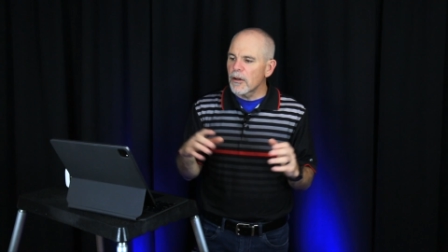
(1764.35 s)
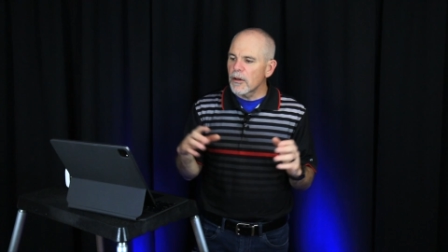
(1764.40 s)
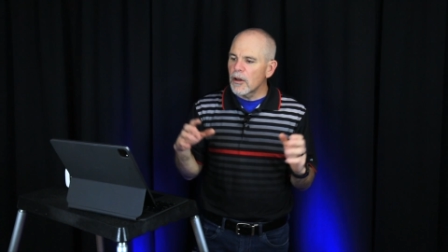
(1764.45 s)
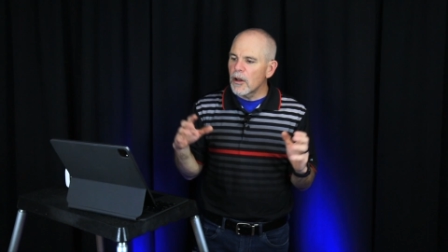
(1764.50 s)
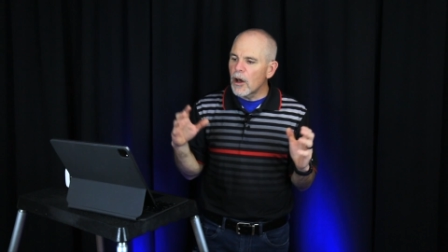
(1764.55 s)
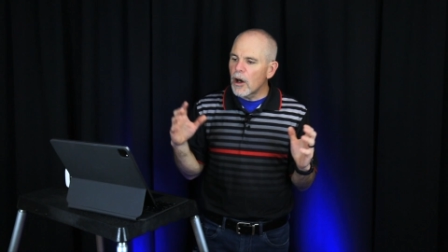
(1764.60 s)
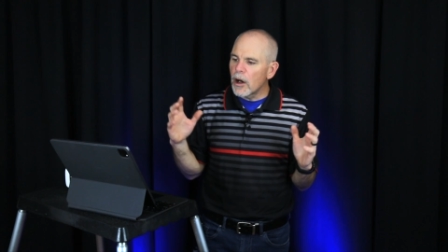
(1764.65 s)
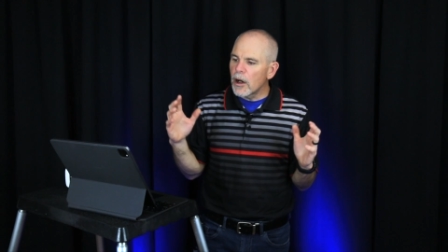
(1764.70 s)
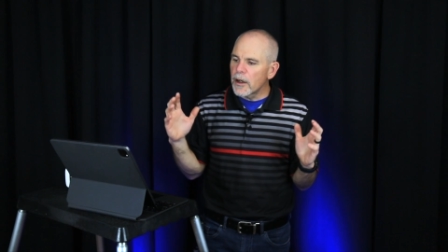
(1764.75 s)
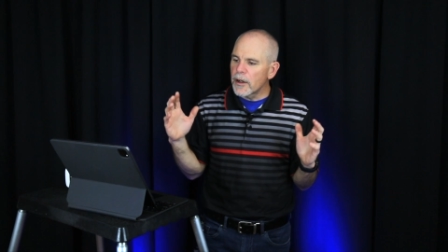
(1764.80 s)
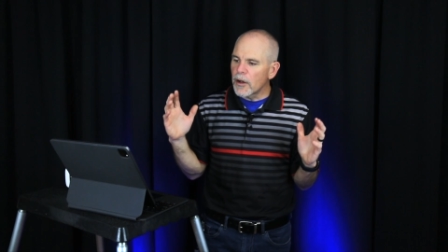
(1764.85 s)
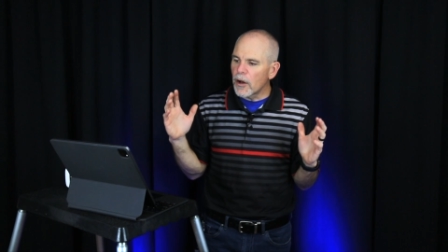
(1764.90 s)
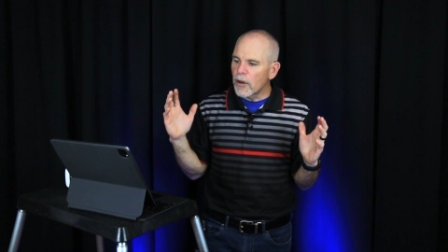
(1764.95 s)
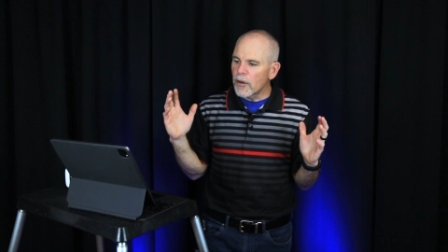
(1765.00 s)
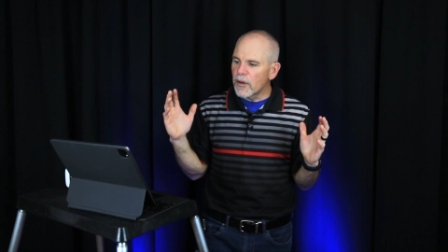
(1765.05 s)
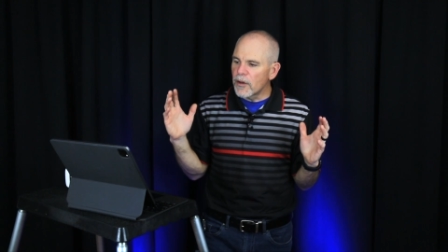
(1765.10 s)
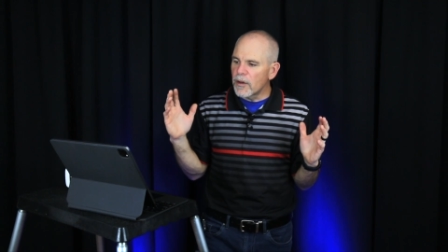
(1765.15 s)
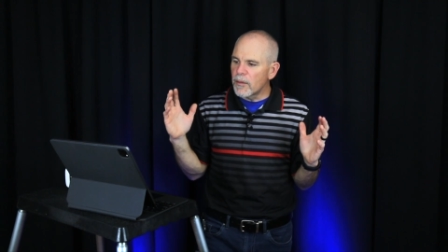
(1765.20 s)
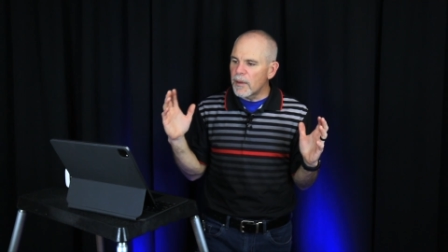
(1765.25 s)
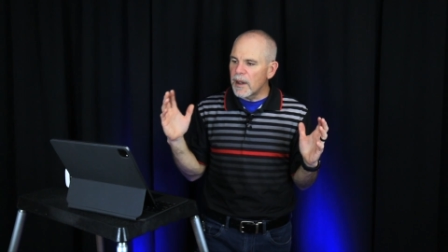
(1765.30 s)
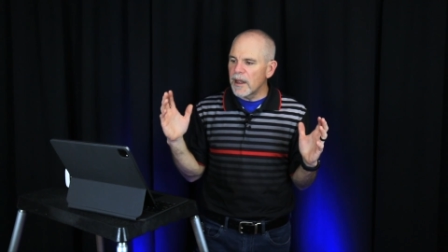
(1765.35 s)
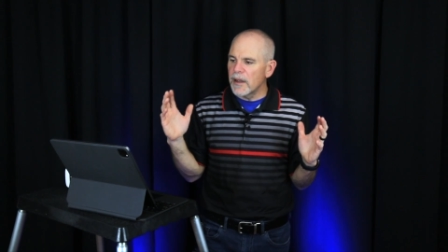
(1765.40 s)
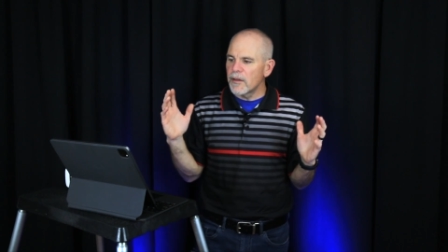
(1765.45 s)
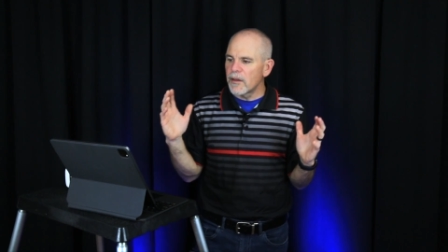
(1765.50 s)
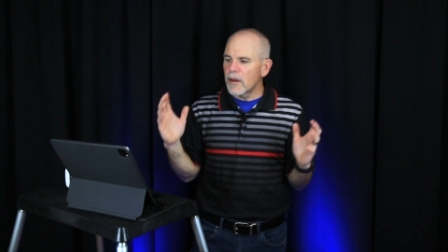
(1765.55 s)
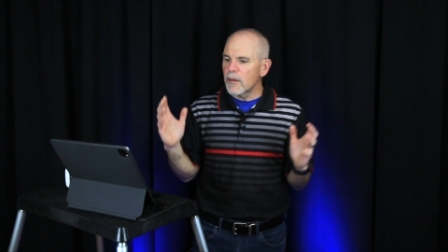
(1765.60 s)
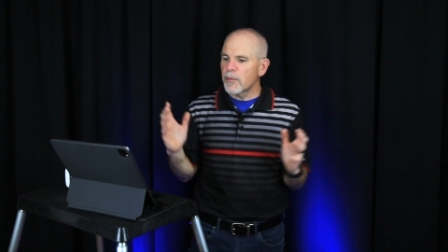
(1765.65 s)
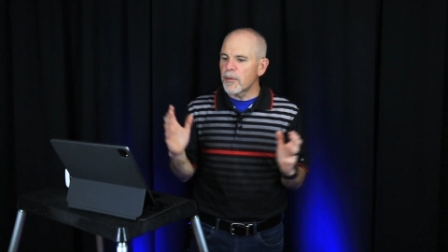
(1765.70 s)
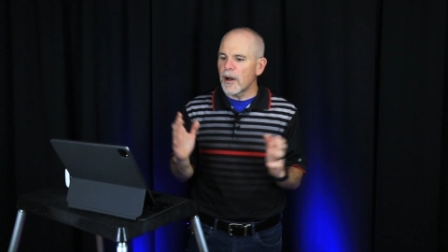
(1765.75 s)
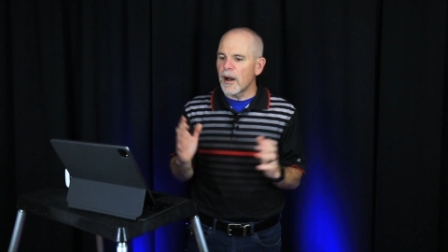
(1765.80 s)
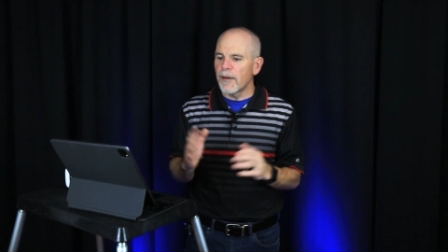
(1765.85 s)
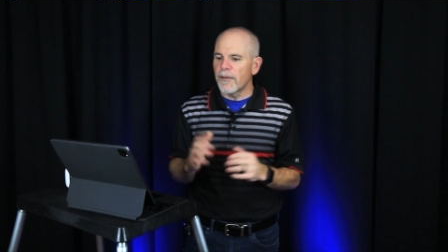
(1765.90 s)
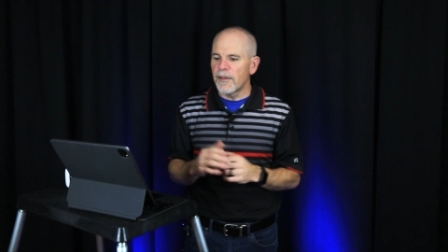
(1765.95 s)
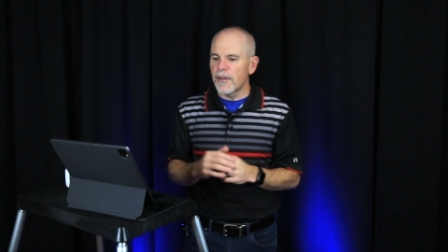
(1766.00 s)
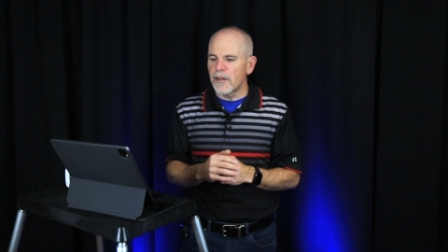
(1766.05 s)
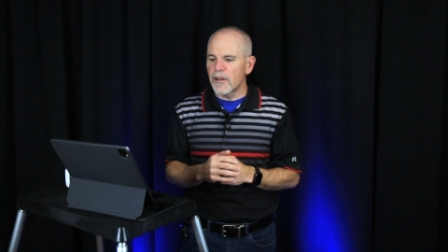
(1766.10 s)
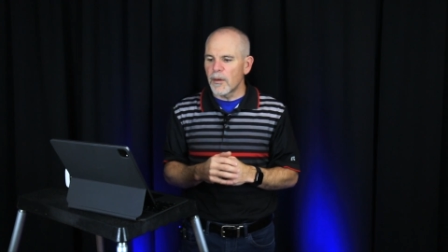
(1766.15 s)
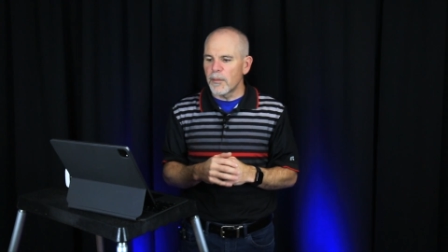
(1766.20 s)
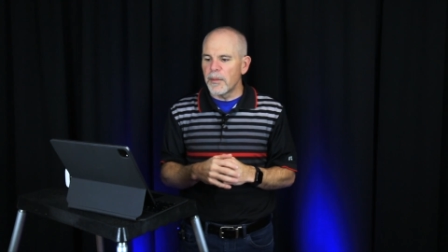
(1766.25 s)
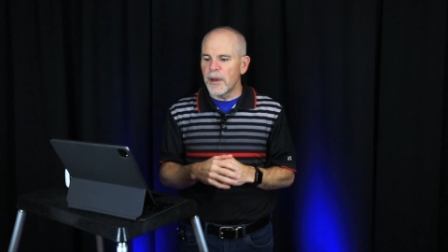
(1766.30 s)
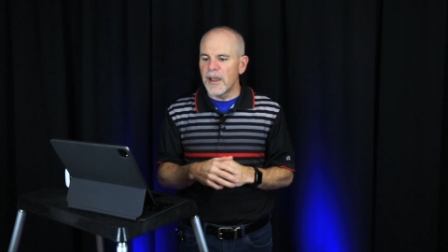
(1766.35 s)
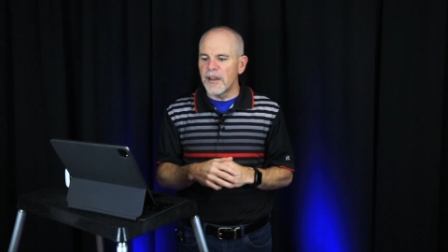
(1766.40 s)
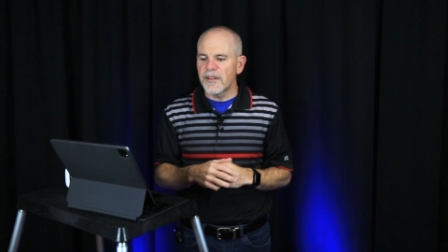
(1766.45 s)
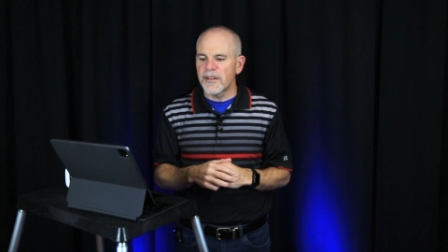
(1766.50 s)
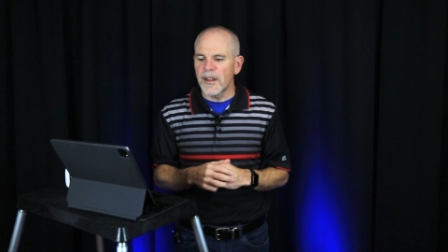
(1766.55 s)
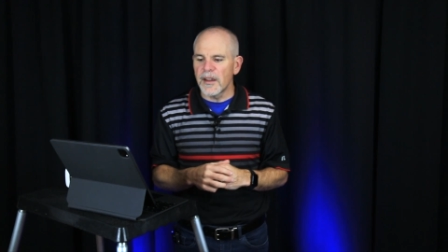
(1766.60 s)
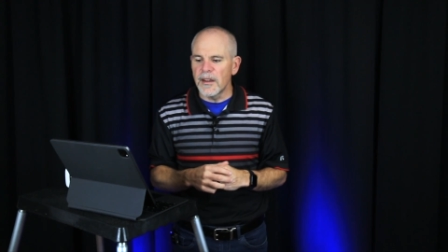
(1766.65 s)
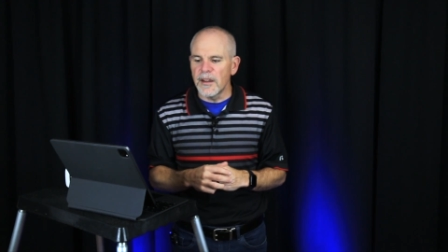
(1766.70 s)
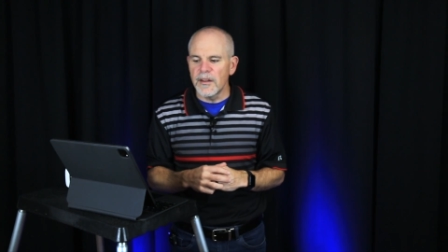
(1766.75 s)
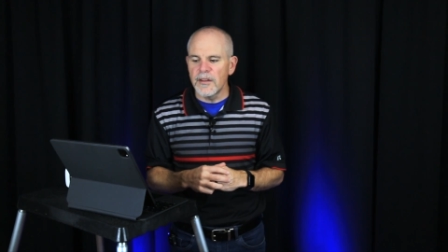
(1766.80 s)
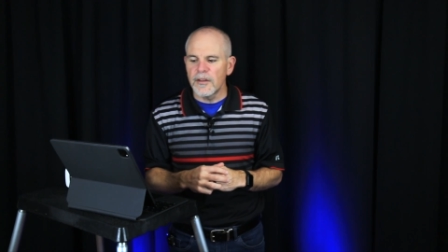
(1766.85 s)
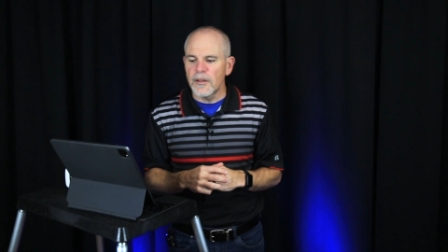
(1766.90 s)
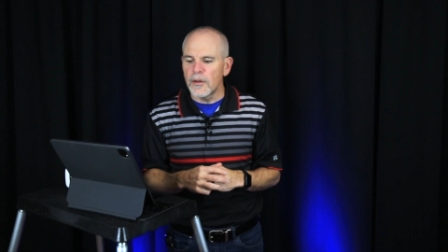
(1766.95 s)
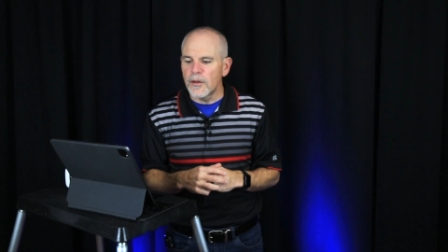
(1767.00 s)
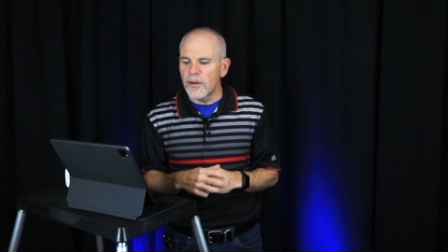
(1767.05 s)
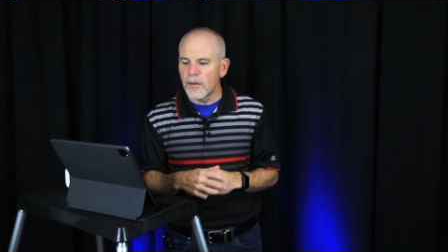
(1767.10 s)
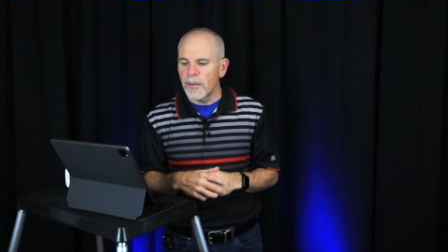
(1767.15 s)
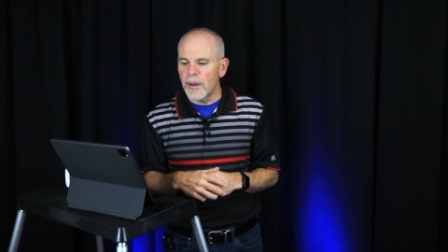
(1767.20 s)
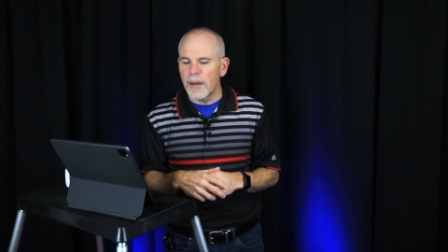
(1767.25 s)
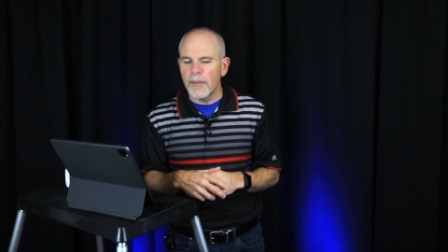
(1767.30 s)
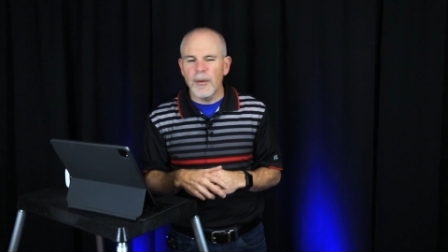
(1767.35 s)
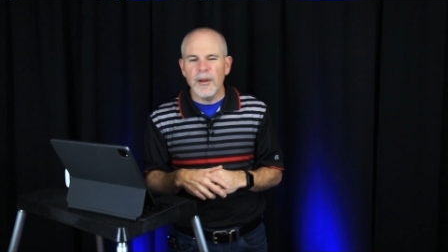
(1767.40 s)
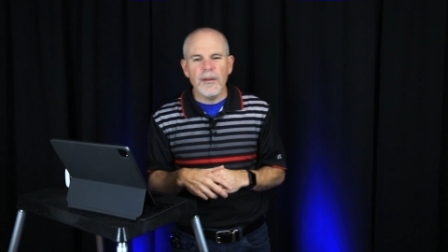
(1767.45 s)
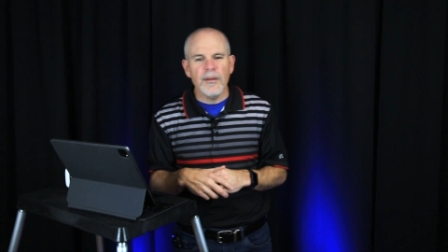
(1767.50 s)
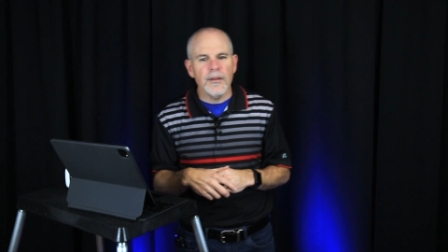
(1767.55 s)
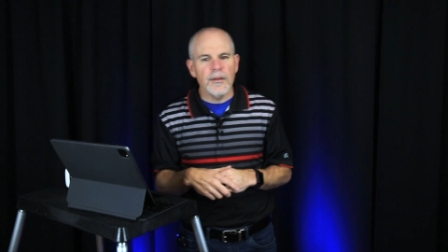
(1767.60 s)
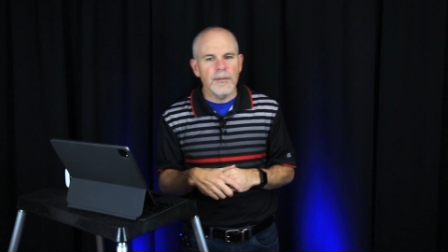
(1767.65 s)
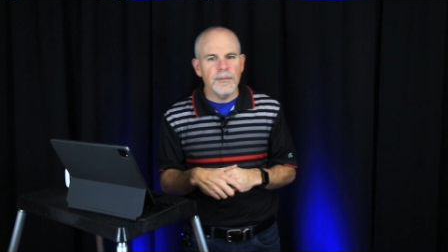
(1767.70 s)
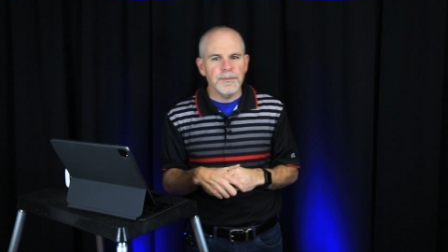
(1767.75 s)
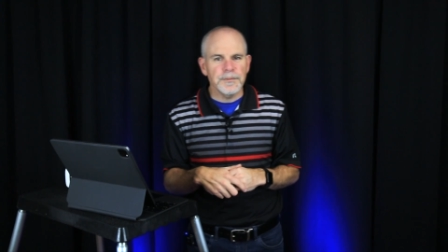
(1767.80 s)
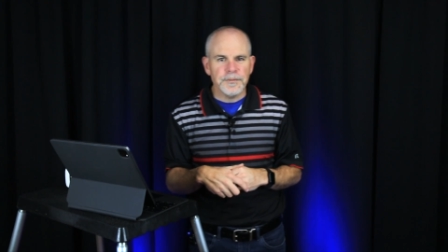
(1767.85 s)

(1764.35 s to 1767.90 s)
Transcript: law and all the demands of the prophets are based on these two commandments.